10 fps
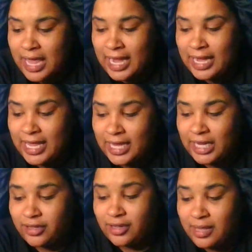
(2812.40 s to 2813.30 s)
And it hit
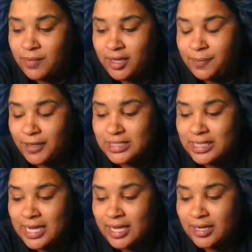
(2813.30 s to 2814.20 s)
either them or the
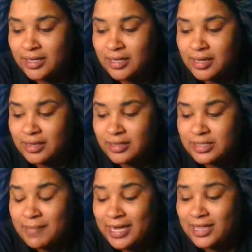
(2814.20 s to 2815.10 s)
person that,
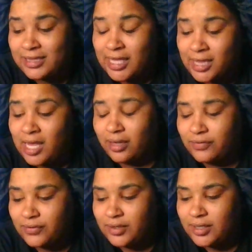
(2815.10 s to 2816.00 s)
somebody that they love.
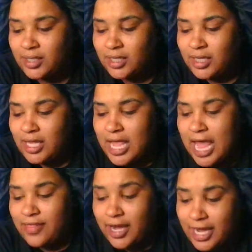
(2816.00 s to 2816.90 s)

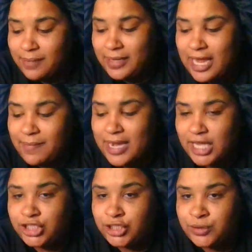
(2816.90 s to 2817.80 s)
And they're going to be coming
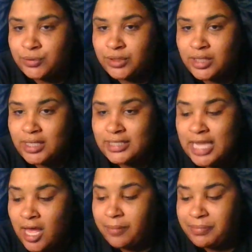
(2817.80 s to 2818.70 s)
at you
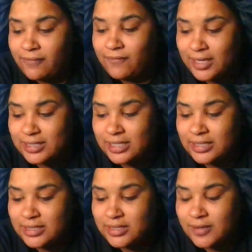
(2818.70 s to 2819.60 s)
to help them fix
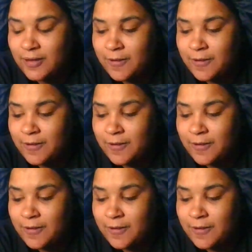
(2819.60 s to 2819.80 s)
this.